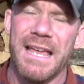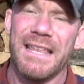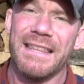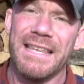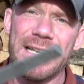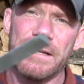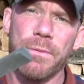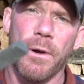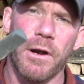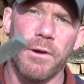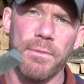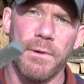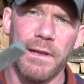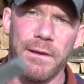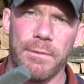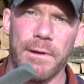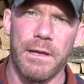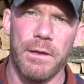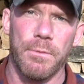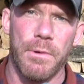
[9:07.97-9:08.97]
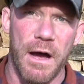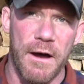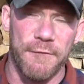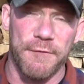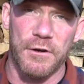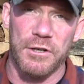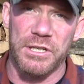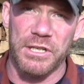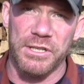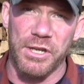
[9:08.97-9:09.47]
These work really, really well
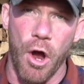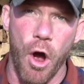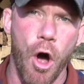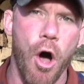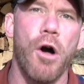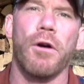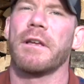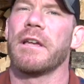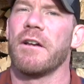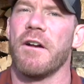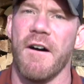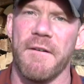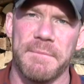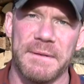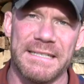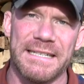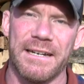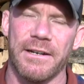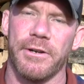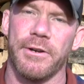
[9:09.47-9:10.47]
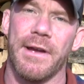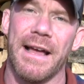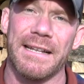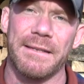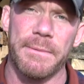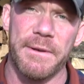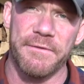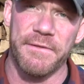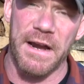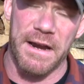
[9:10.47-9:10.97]
for just hogging off material. You have
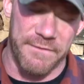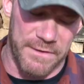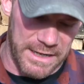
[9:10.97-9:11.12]
to be very,